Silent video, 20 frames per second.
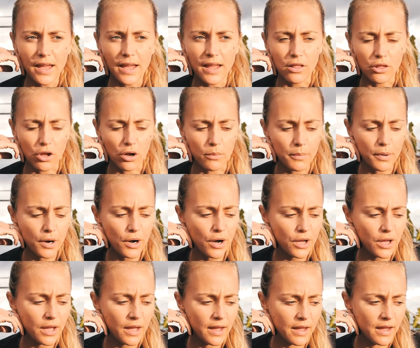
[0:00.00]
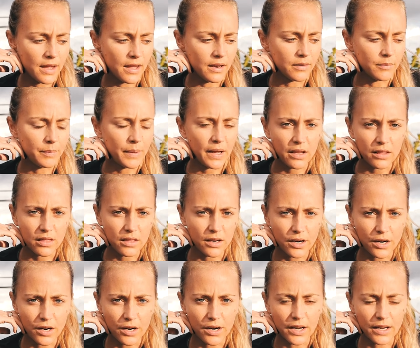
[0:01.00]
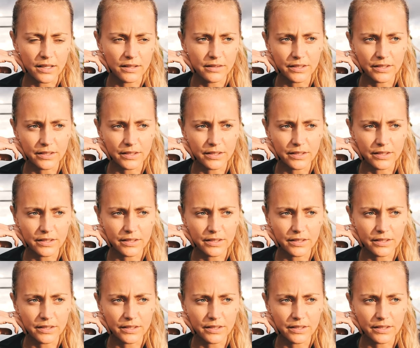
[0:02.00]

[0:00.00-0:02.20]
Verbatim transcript: and Lombok, and back there I